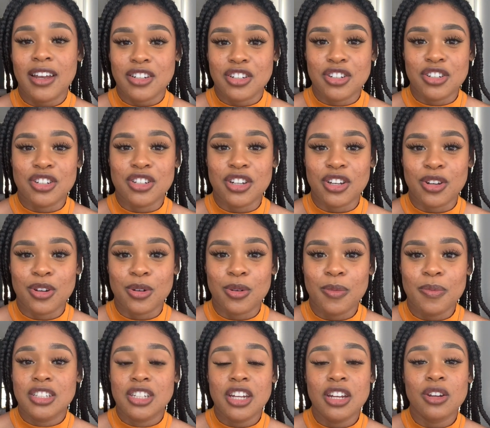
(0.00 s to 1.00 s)
show,
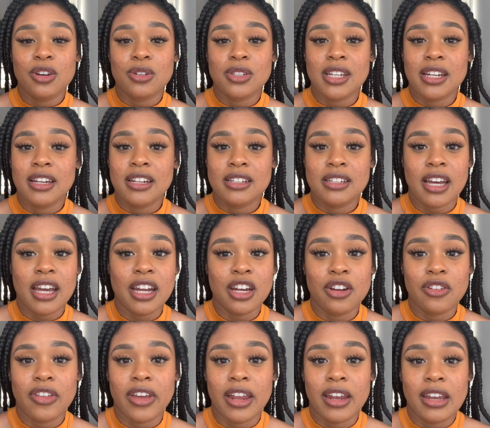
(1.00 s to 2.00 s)
she knows a designer
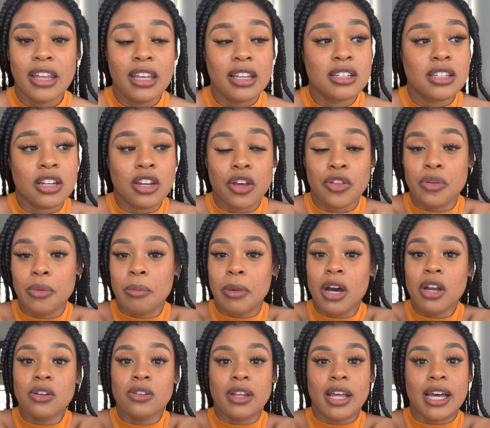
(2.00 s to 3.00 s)
that needs another
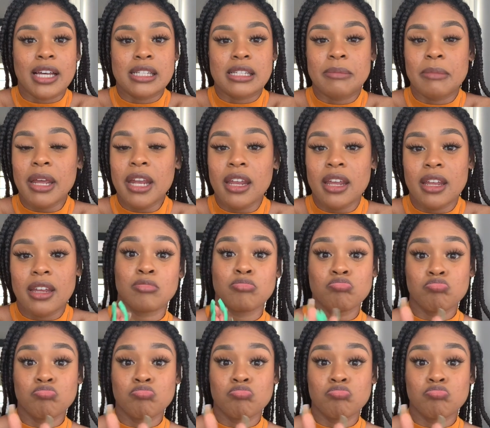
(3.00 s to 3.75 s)
model last minute,